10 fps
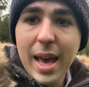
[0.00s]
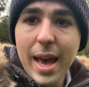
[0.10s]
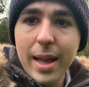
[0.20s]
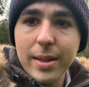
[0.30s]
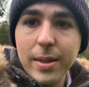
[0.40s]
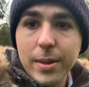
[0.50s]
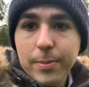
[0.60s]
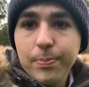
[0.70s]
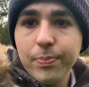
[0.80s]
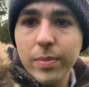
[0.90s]
and
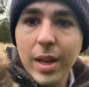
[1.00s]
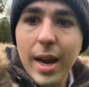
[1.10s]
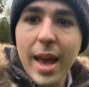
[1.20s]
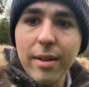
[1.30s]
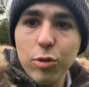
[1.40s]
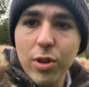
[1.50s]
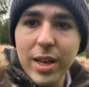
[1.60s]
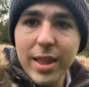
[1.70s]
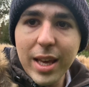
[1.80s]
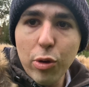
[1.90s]
I have to
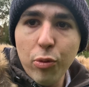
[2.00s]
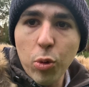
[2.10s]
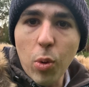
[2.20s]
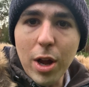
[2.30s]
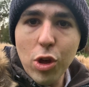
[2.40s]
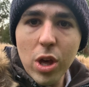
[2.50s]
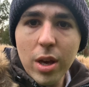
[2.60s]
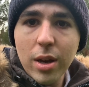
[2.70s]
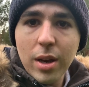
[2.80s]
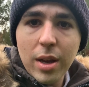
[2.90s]
say thank you for
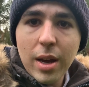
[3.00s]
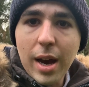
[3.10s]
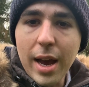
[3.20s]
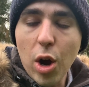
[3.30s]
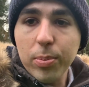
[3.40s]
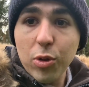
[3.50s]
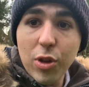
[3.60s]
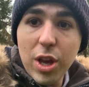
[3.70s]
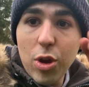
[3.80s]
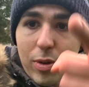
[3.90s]
watching. I hope to
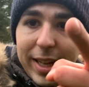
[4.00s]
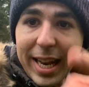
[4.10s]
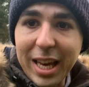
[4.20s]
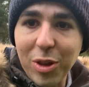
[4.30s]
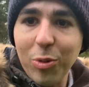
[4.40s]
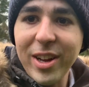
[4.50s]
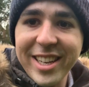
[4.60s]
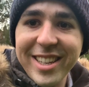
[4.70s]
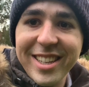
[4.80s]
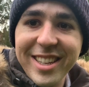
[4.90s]
see you in the next one.